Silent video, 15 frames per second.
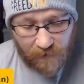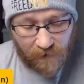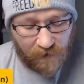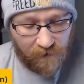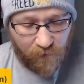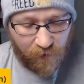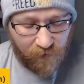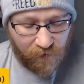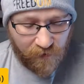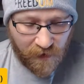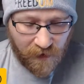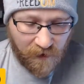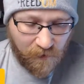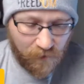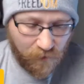part,
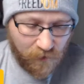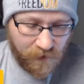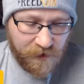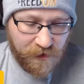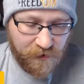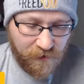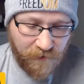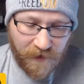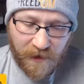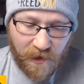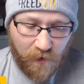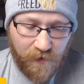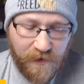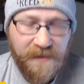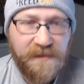we're extremely
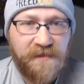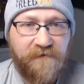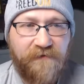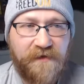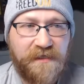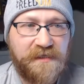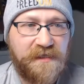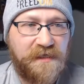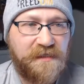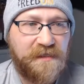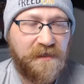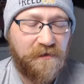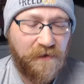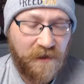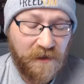cohesive in the sense
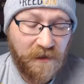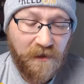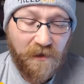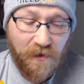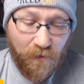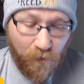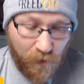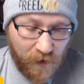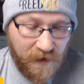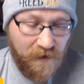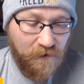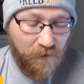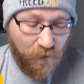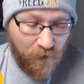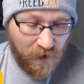that like
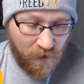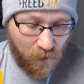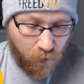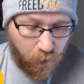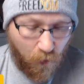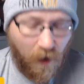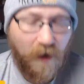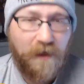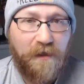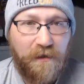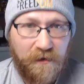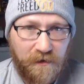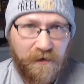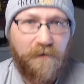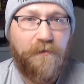we
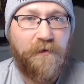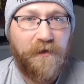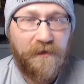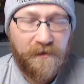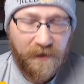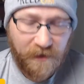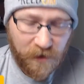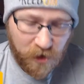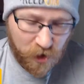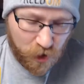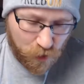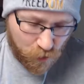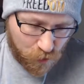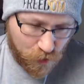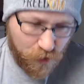want liberty, like
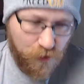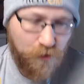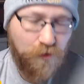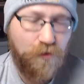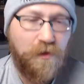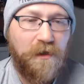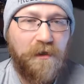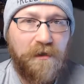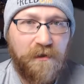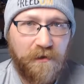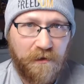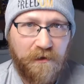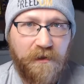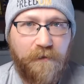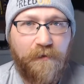true
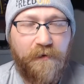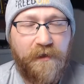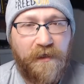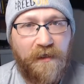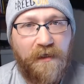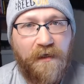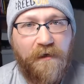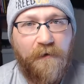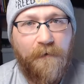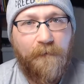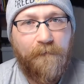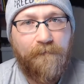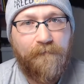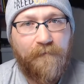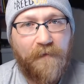liberty
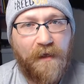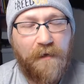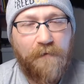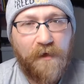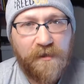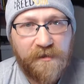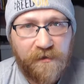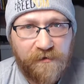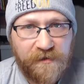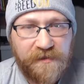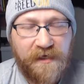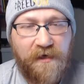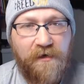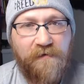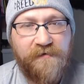amongst
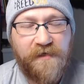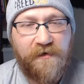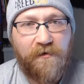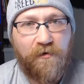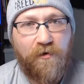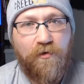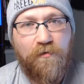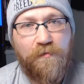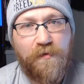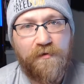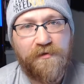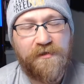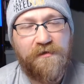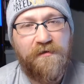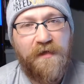ourselves and our own
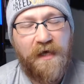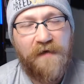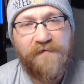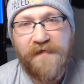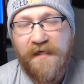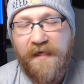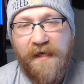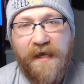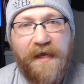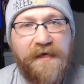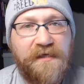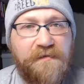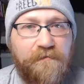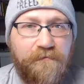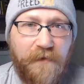personal lives,
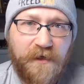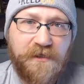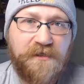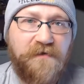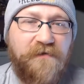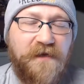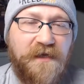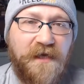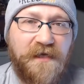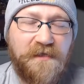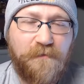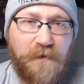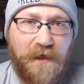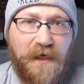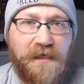and as much of it
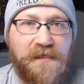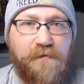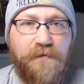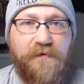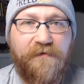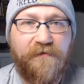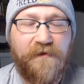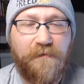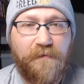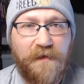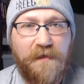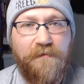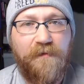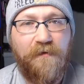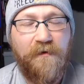as possible for the
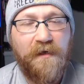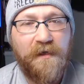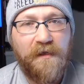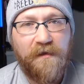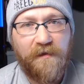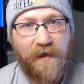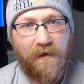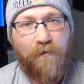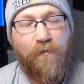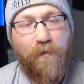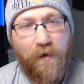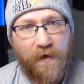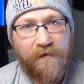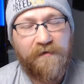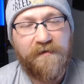people that
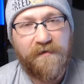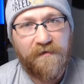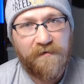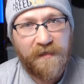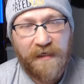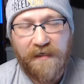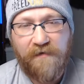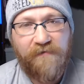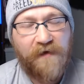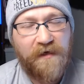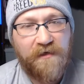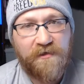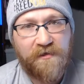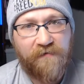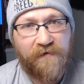want to take
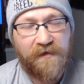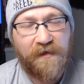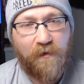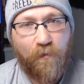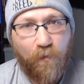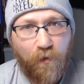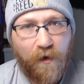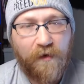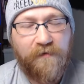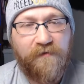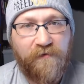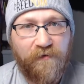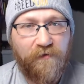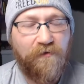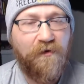advantage of it, that
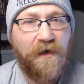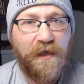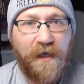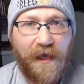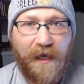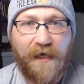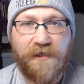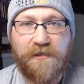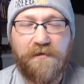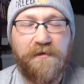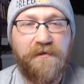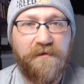want to actually